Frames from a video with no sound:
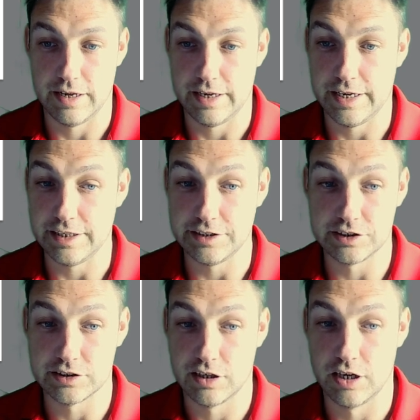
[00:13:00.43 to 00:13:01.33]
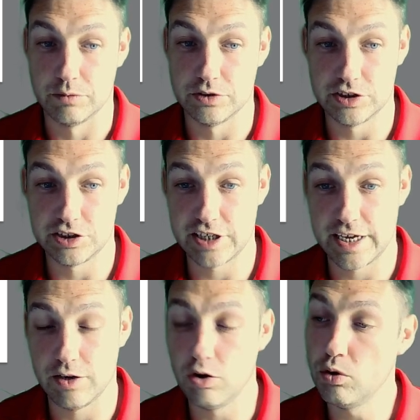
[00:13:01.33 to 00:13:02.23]
is I want to
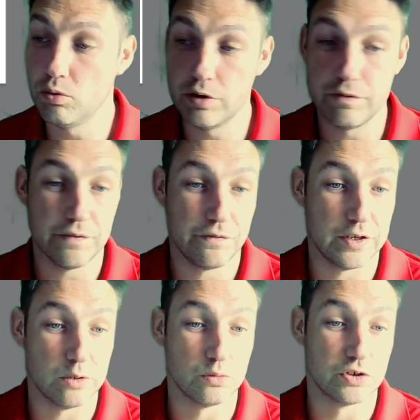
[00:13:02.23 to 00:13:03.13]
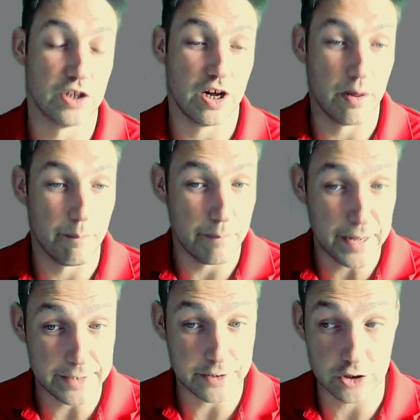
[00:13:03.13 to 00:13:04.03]
set all of the fields that are
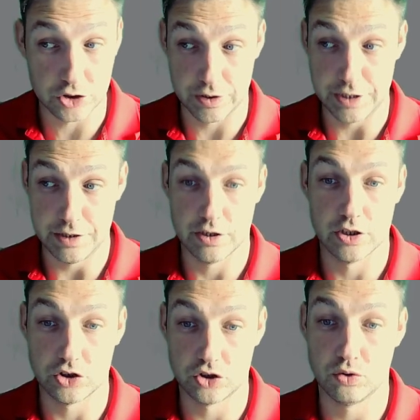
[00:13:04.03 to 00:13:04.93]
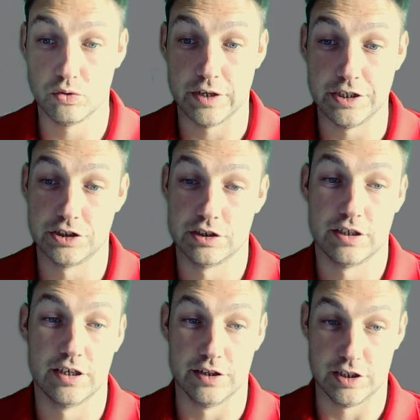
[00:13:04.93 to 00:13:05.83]
mandatory at storage
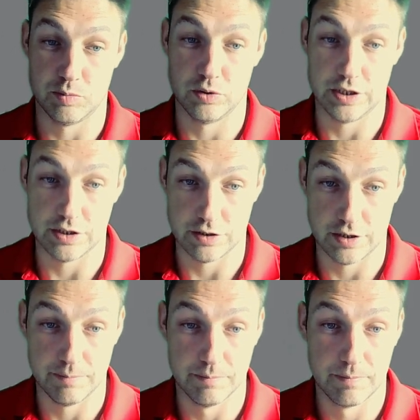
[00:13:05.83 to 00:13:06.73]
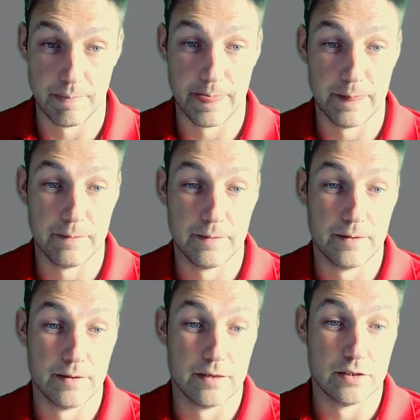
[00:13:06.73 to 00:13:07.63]
at this point in time.
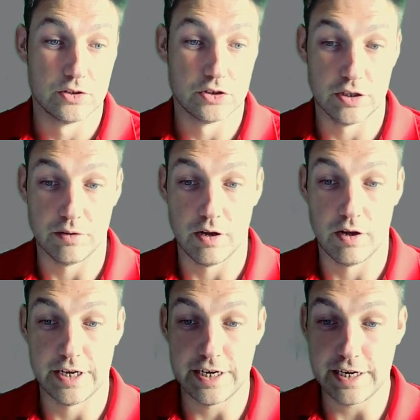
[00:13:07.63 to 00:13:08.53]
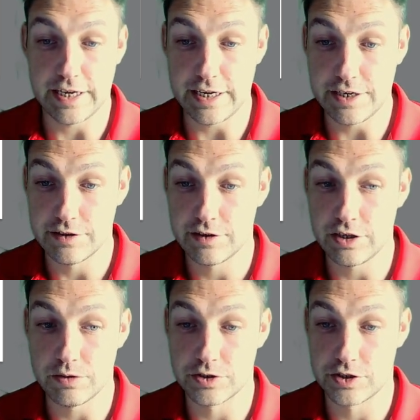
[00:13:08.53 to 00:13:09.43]
So I need the
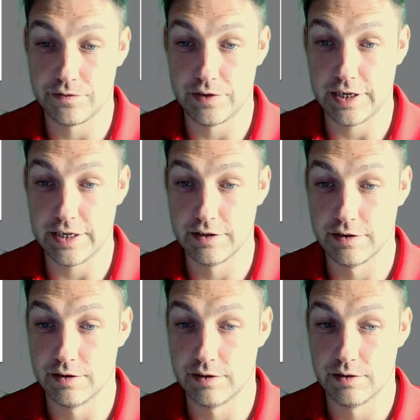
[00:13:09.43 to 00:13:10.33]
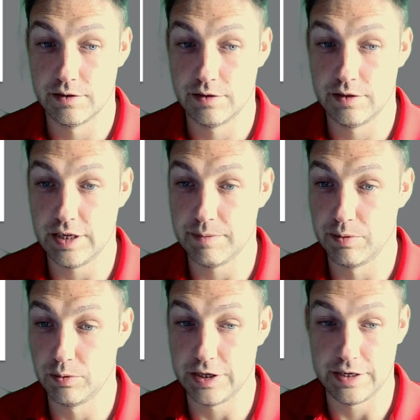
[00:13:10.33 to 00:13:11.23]
user to fill in the
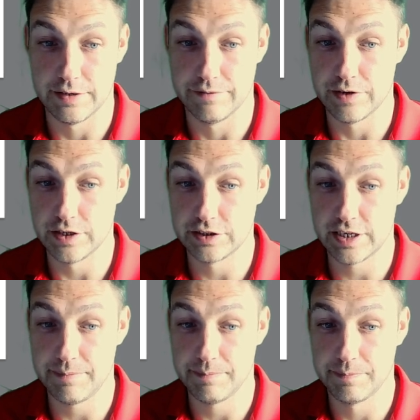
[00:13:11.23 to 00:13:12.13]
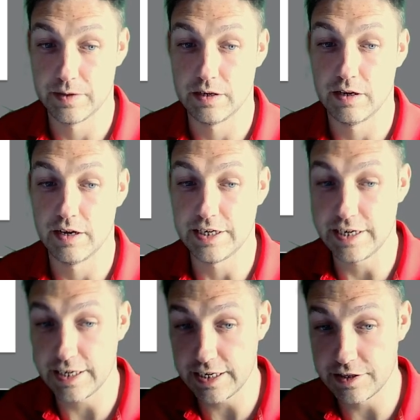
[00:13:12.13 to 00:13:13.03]
employee first name. I
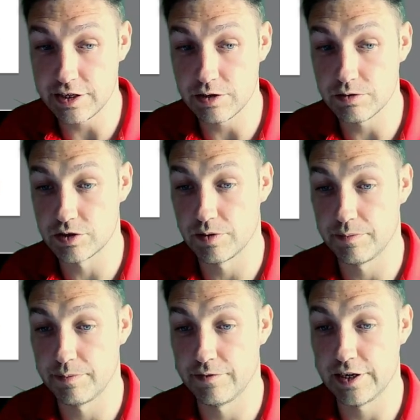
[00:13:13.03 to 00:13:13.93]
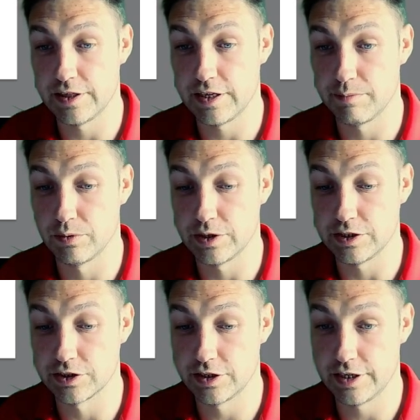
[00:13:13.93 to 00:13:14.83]
need the user to fill in the employee
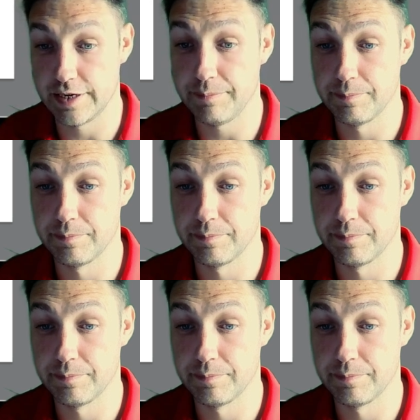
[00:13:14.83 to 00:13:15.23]
surname.